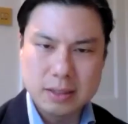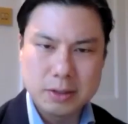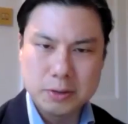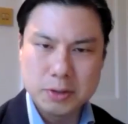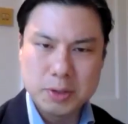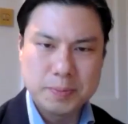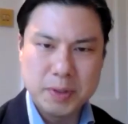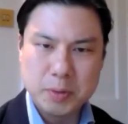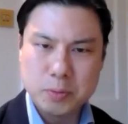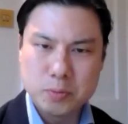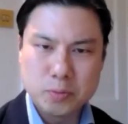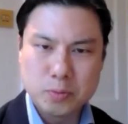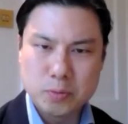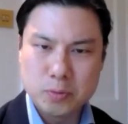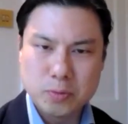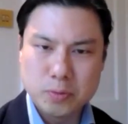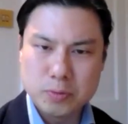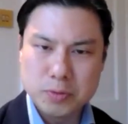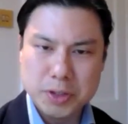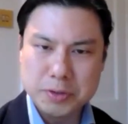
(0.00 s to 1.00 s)
who's been
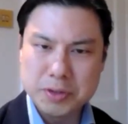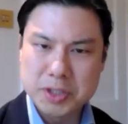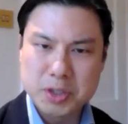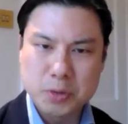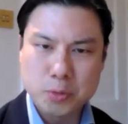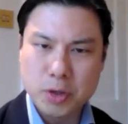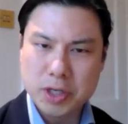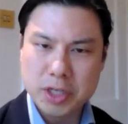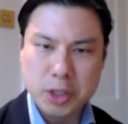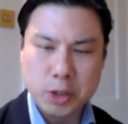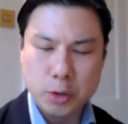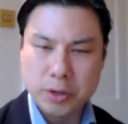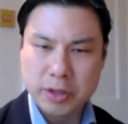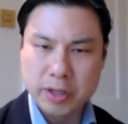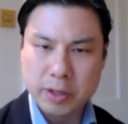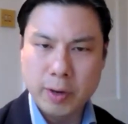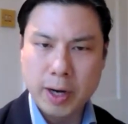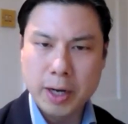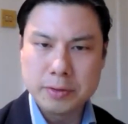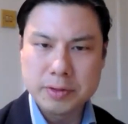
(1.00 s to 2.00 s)
used to working on
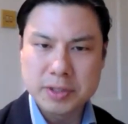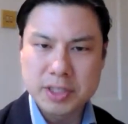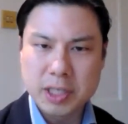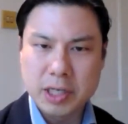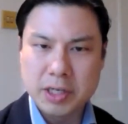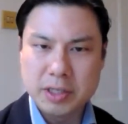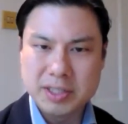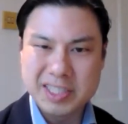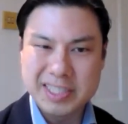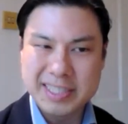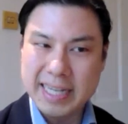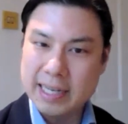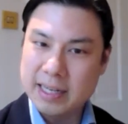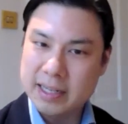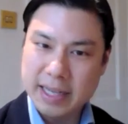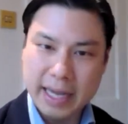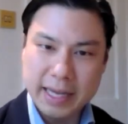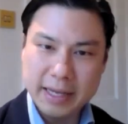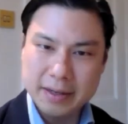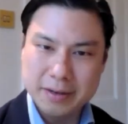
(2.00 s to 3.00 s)
their own, to learn to
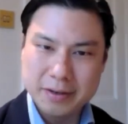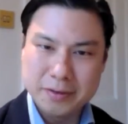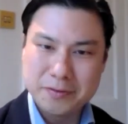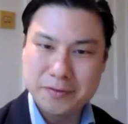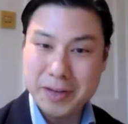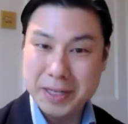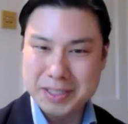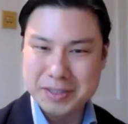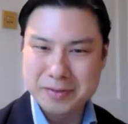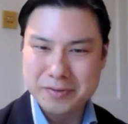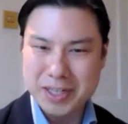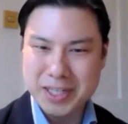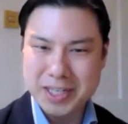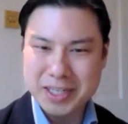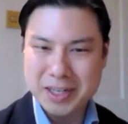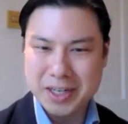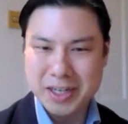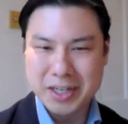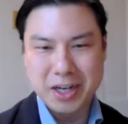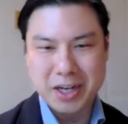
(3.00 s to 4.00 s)
delegate
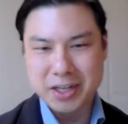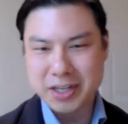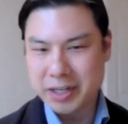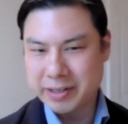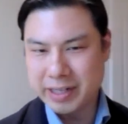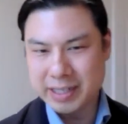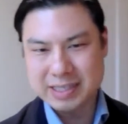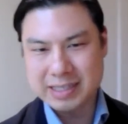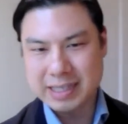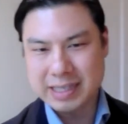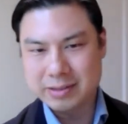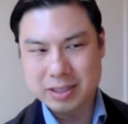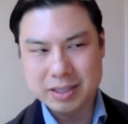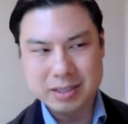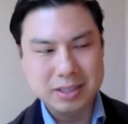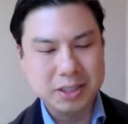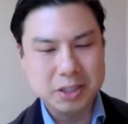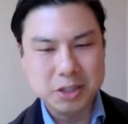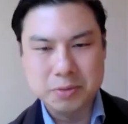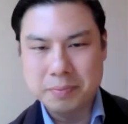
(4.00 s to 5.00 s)
effectively. I know that sounds like
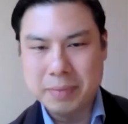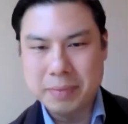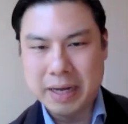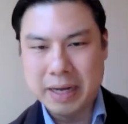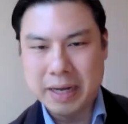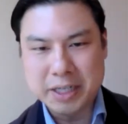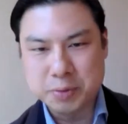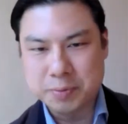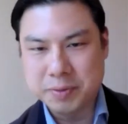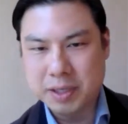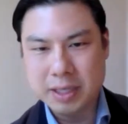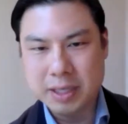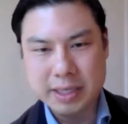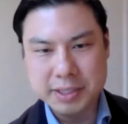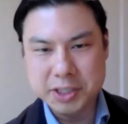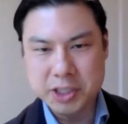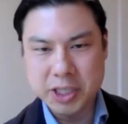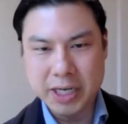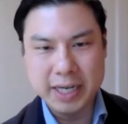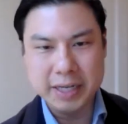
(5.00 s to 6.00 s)
such a management
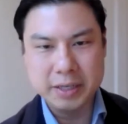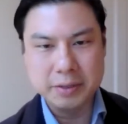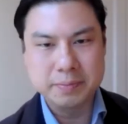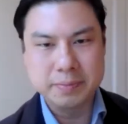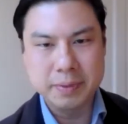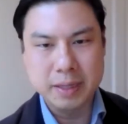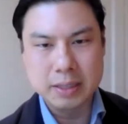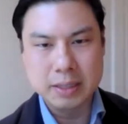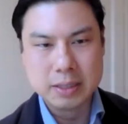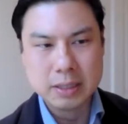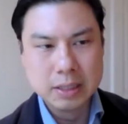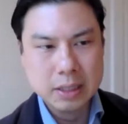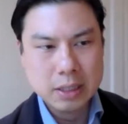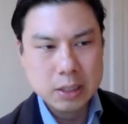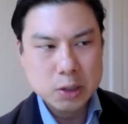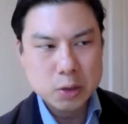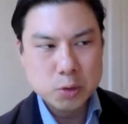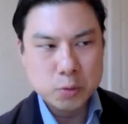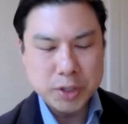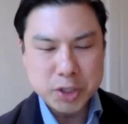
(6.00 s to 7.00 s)
cliche, but
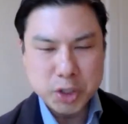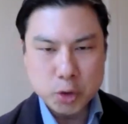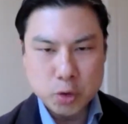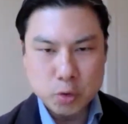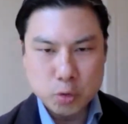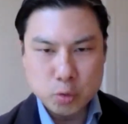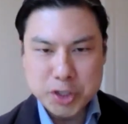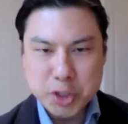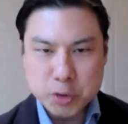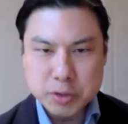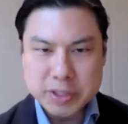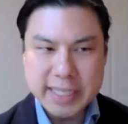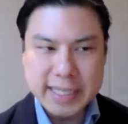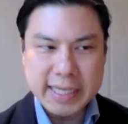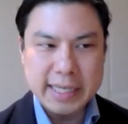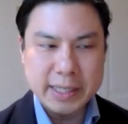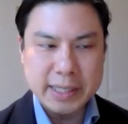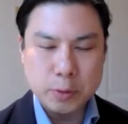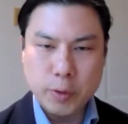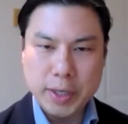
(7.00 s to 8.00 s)
when you're
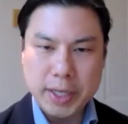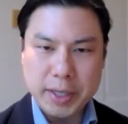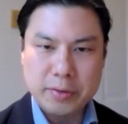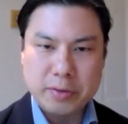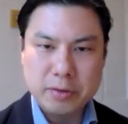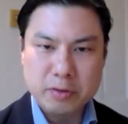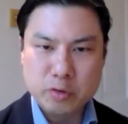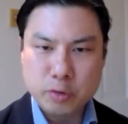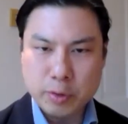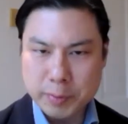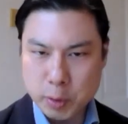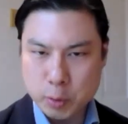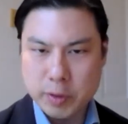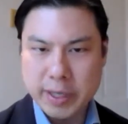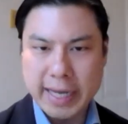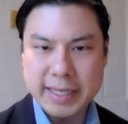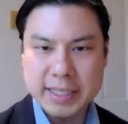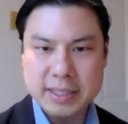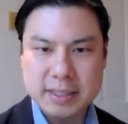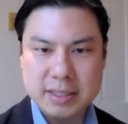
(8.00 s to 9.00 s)
dealing with criminal
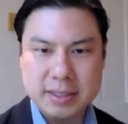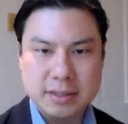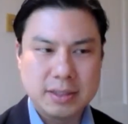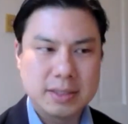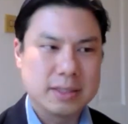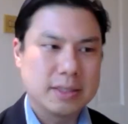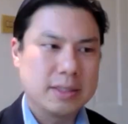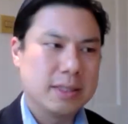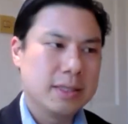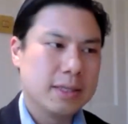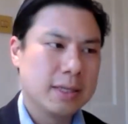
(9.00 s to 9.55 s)
cases,